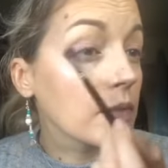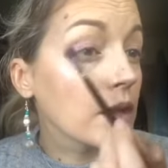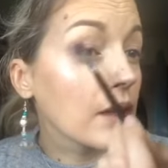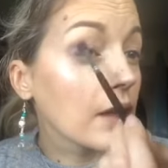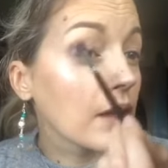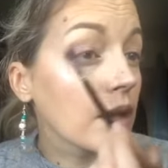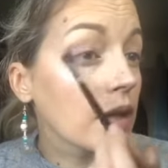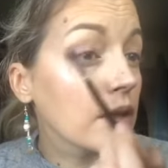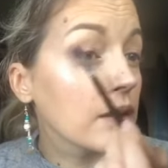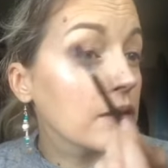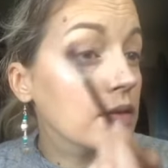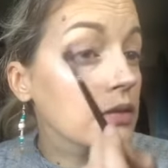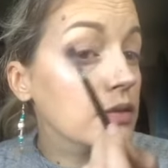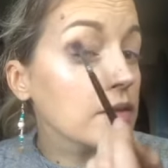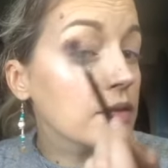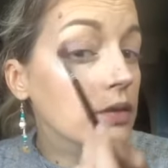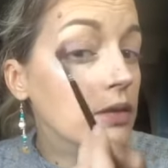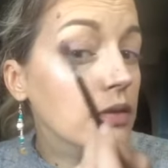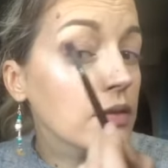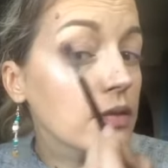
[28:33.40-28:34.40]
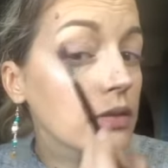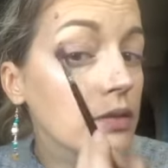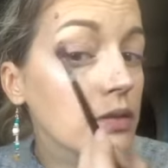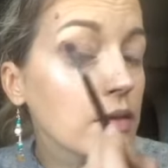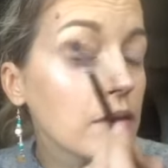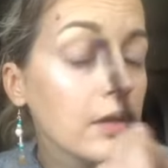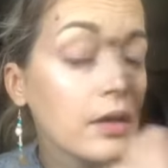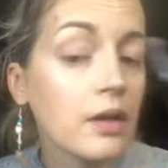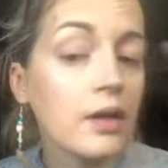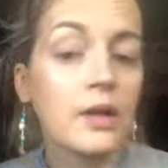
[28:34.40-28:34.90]
Okay, so
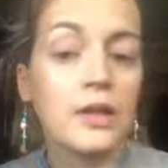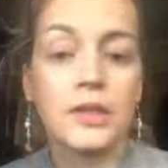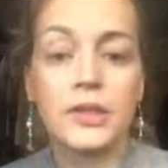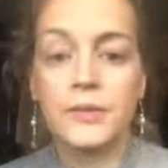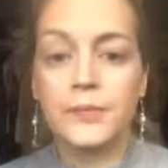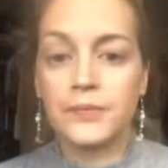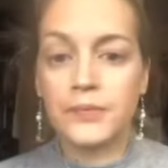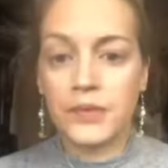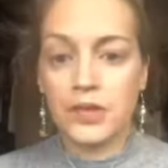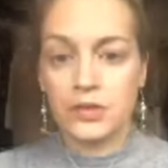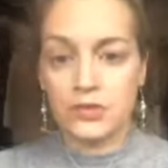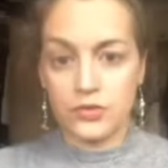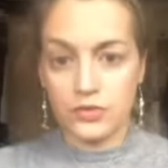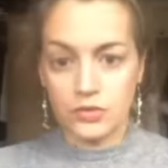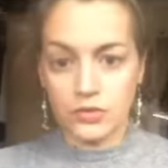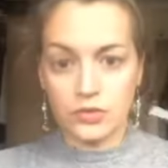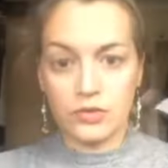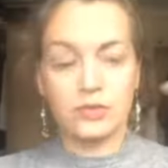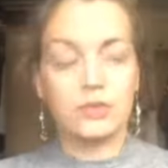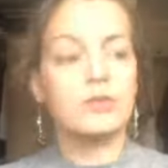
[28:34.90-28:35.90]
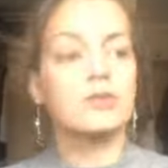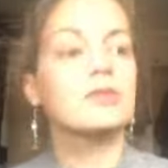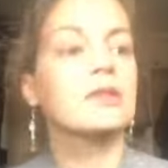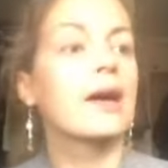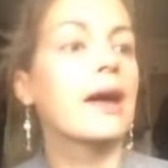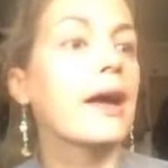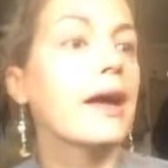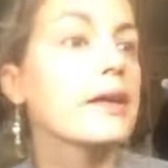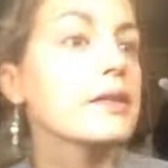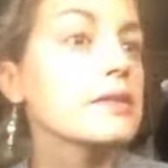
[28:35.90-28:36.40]
you do
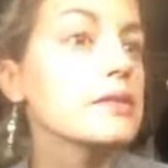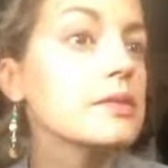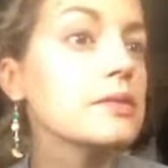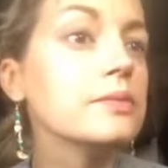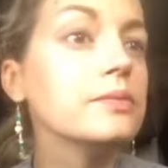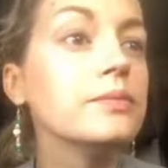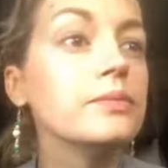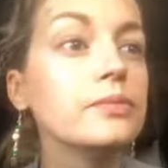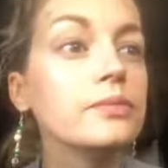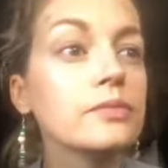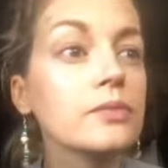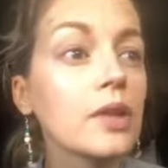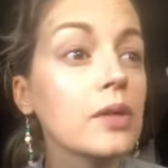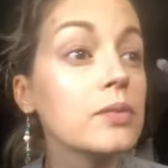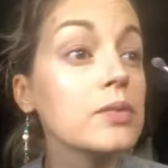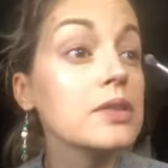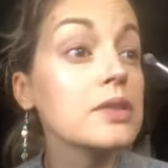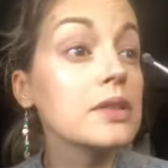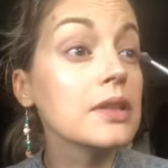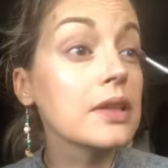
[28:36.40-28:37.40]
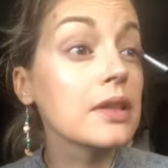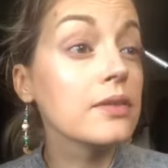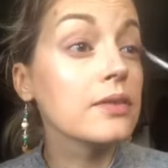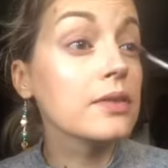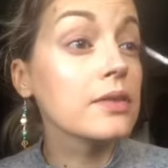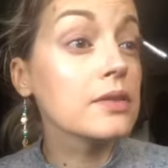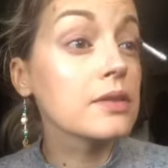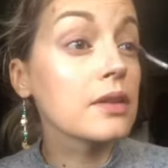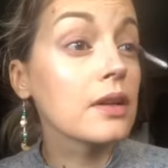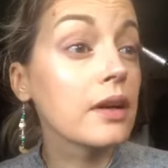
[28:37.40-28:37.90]
that. Let me see if
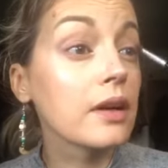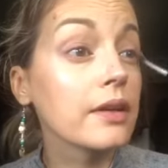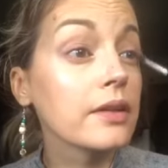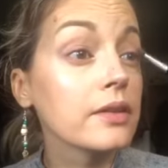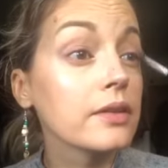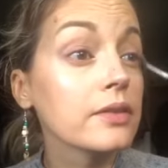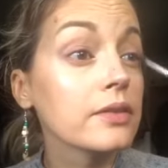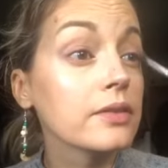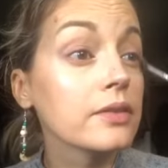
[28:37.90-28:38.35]
it's kind of